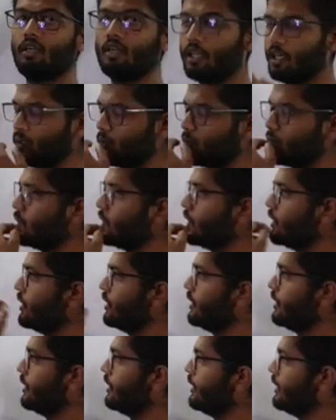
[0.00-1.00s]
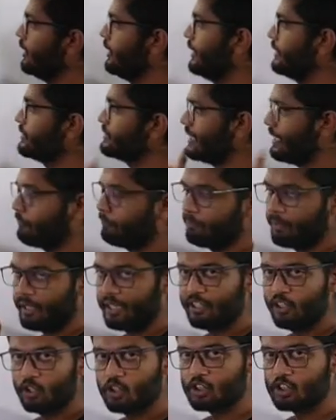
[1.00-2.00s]
Now, let's
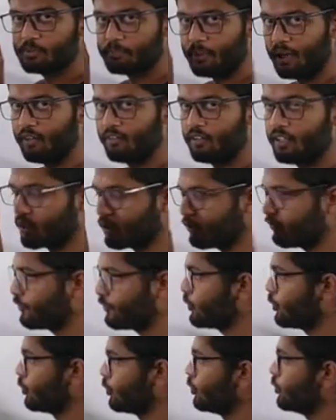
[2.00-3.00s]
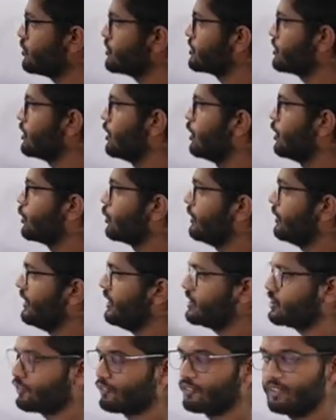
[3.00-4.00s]
apply those power of 2's to
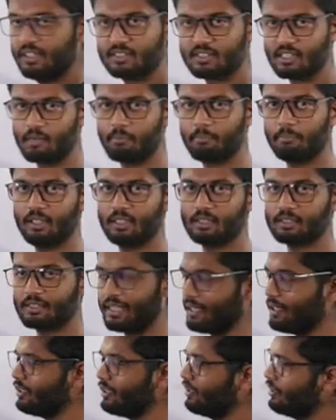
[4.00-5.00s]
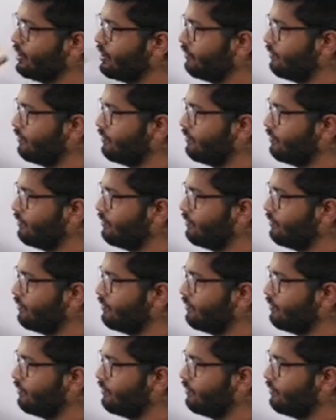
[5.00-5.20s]
each of these numbers and